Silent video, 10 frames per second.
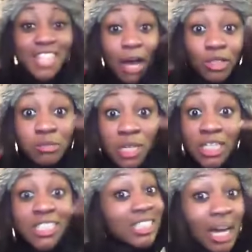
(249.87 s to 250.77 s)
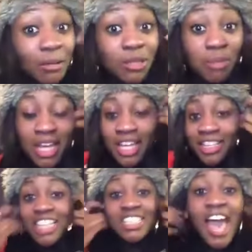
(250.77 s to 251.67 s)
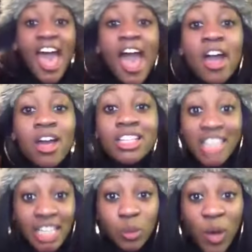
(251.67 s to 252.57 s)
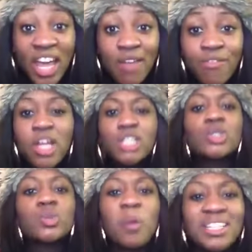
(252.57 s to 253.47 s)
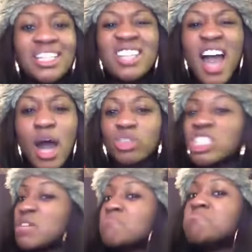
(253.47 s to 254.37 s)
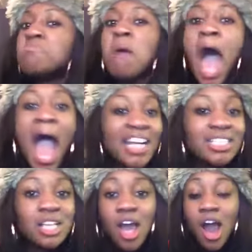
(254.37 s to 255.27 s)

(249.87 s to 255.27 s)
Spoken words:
That was me. This hair, this weave, sweated out to the max.